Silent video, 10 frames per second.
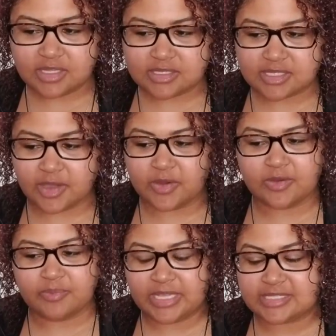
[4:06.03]

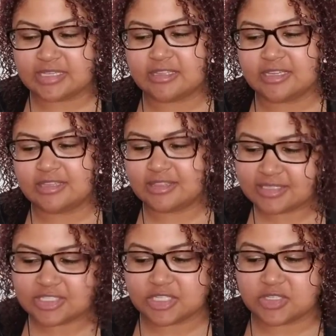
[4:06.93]
So basically, this
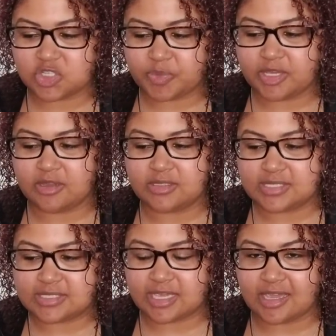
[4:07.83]
is just a spiel to
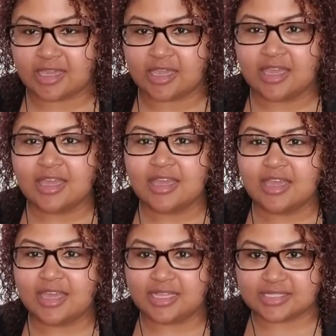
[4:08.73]
say,
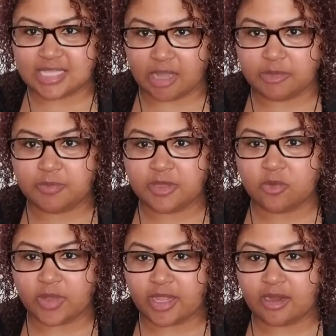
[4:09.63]
it's time to be
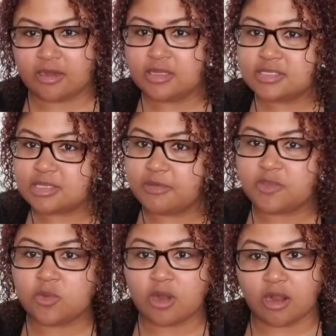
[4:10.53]
aware. Some of
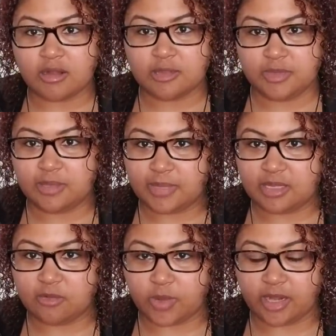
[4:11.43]
you are already being made
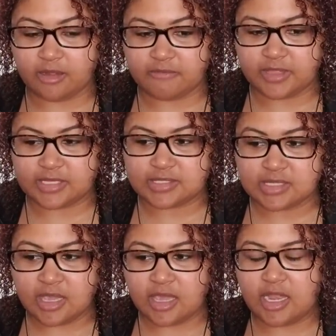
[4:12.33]
aware of this.
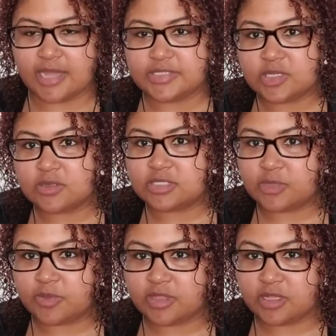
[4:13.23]
And as you go deep
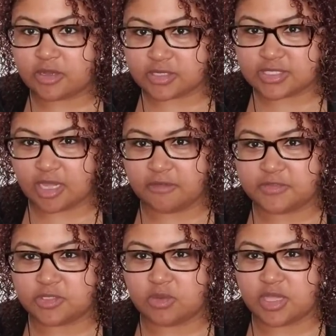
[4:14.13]
within yourself
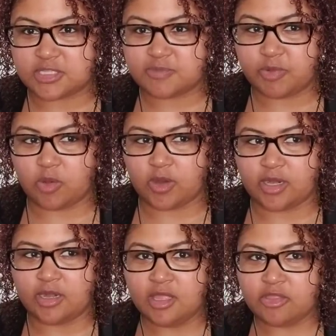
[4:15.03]
to
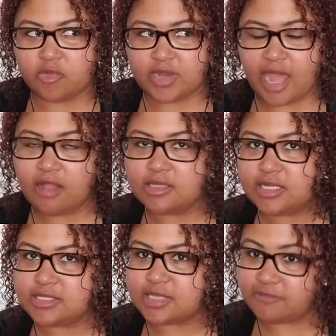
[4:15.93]
explore the
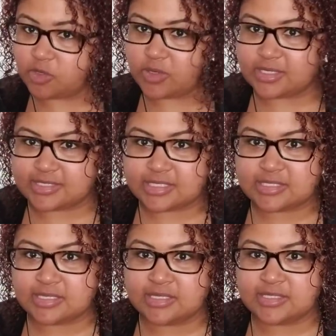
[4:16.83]
realities of your
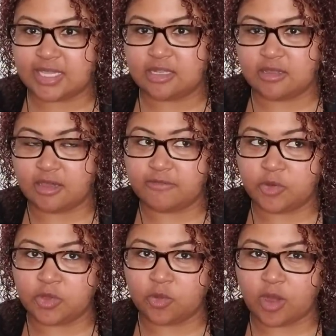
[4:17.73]
existence and of
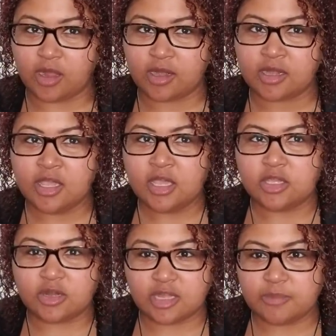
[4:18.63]
who you are,
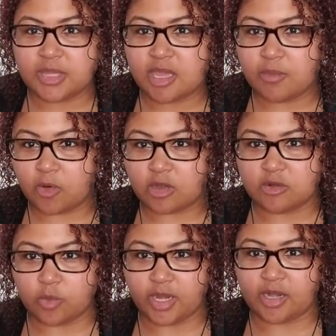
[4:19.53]
you're going to become more
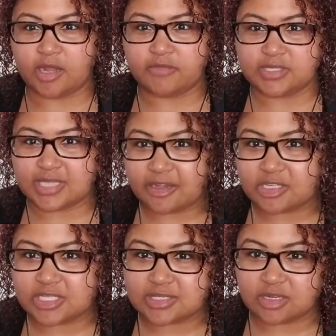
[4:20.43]
aware of these
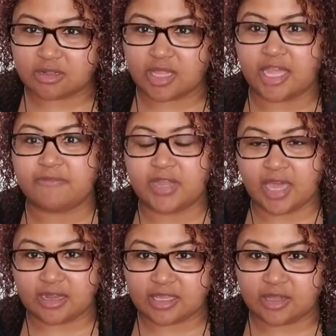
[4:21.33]
energies in your life and
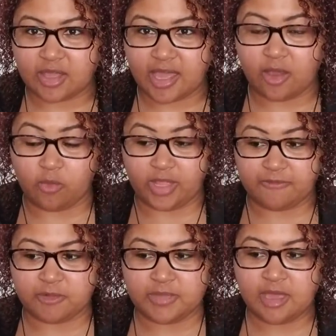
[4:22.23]
how to get away
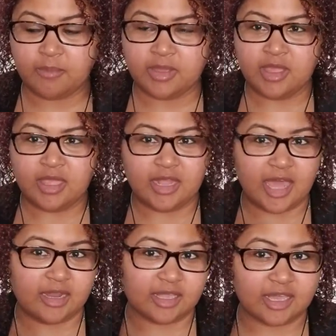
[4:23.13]
from them and how
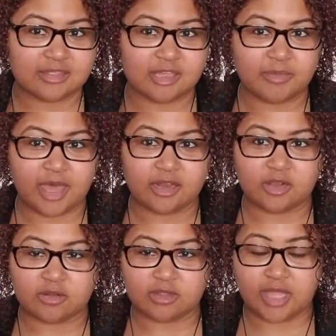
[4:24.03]
to cut them out of
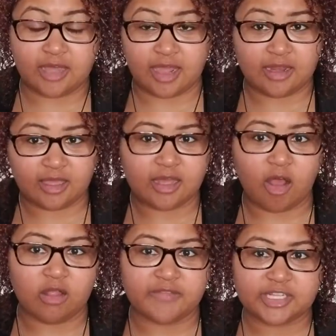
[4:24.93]
your, how to cut
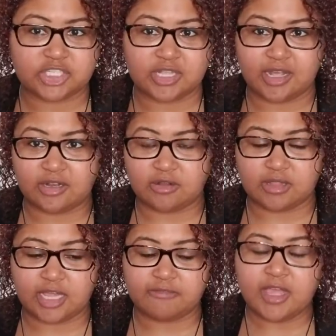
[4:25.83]
all of that shit out of your
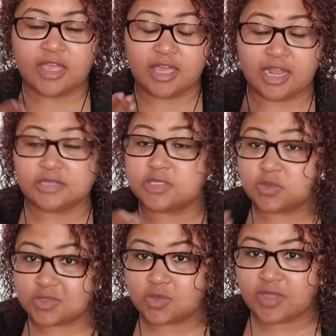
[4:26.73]
life. And as you
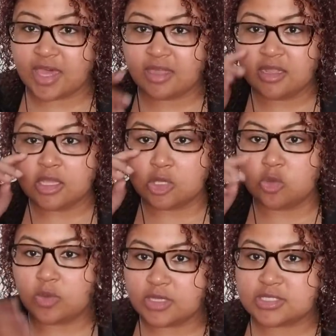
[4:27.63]
do that, you
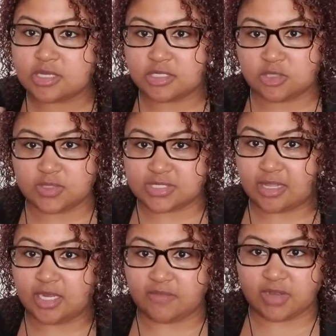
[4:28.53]
will start to
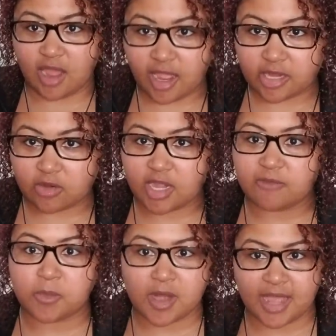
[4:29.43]
ascend even higher and
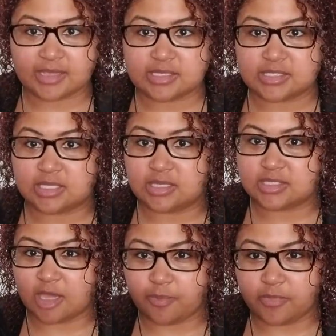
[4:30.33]
have more access to these
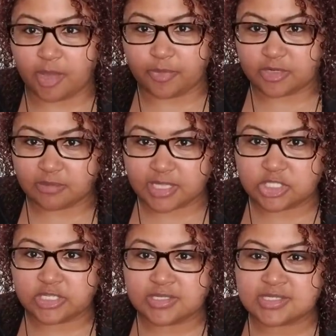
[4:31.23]
upper
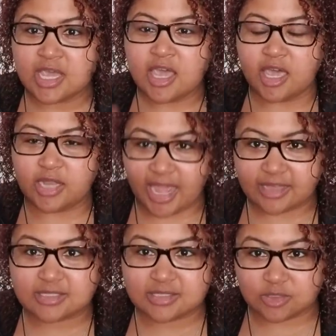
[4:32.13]
dimensions. And
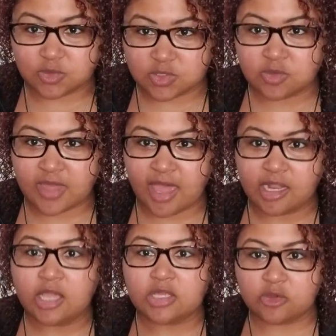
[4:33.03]
as you do that,
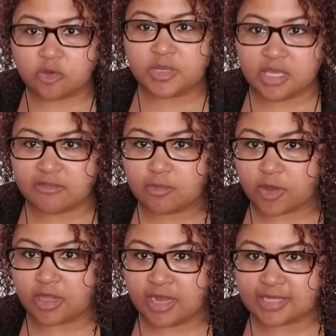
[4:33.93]
you will be even more
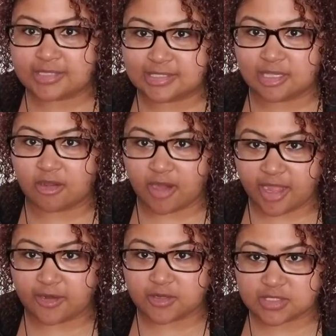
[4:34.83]
connected to your
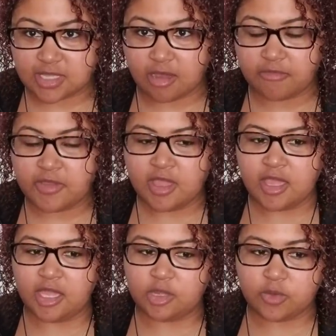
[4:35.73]
higher self.
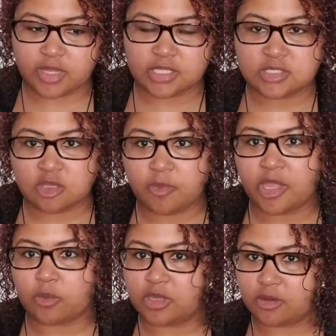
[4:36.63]
And you will get to a
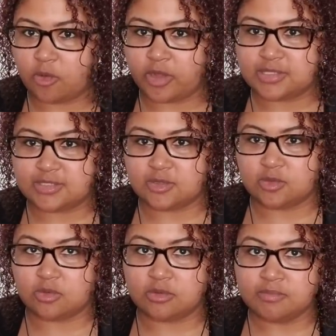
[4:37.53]
point where you're going
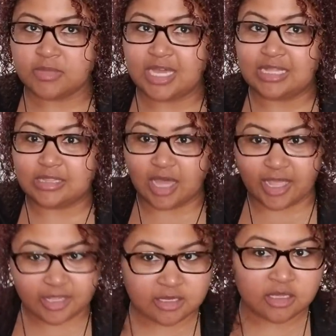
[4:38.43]
to
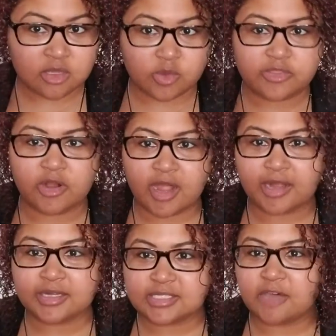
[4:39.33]
align with your
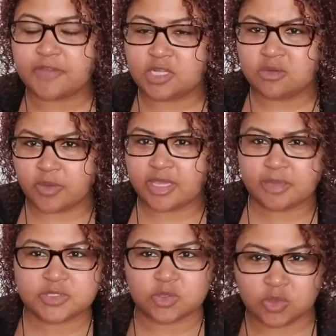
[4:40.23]
higher self, and you'll wake
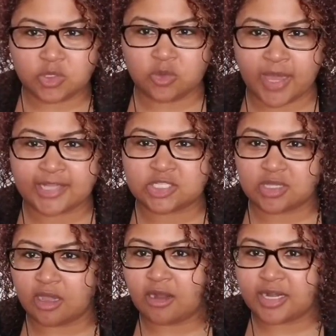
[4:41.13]
up to who you actually are.